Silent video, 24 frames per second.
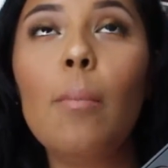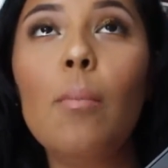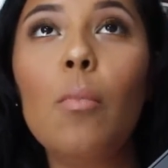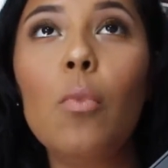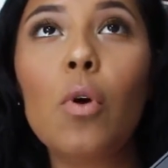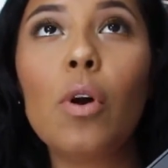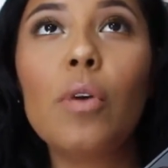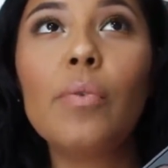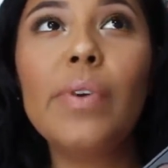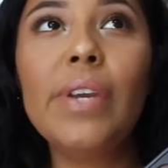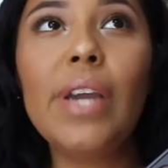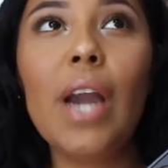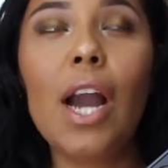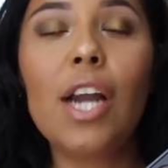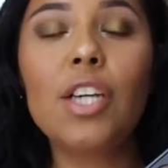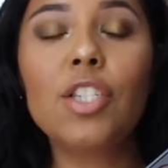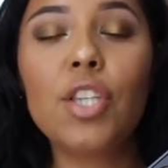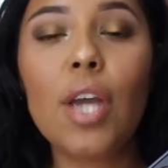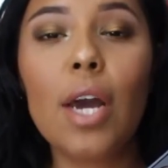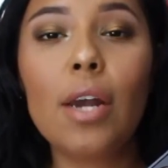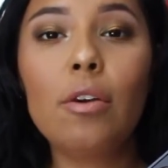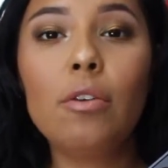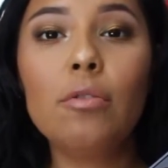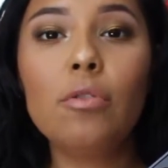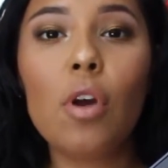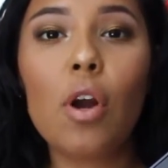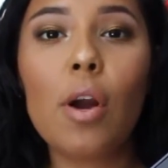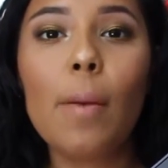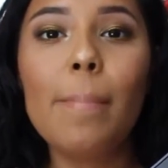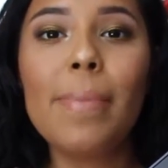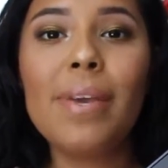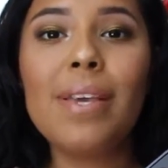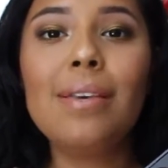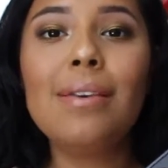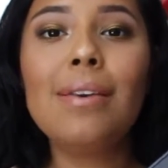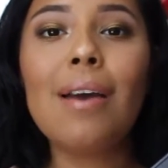Morphe eyeshadows are
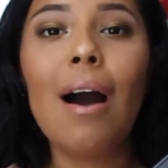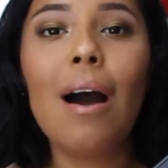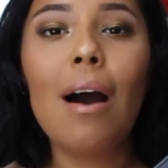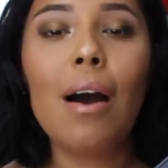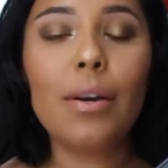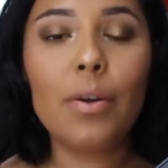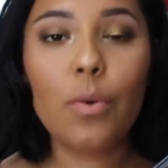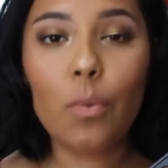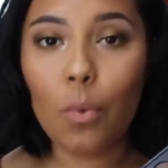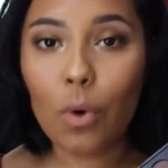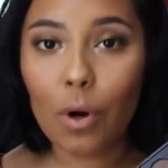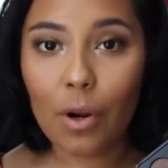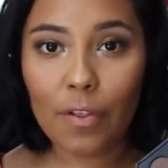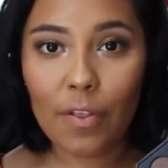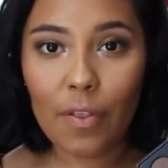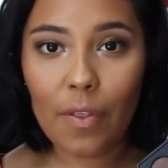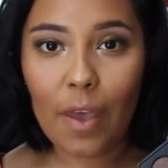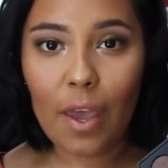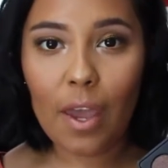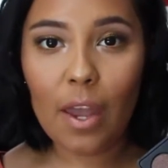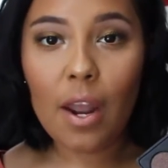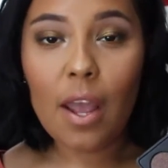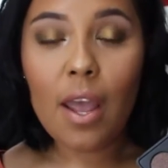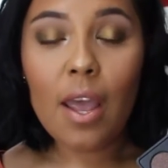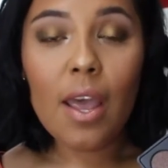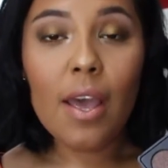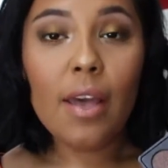beyond worth it.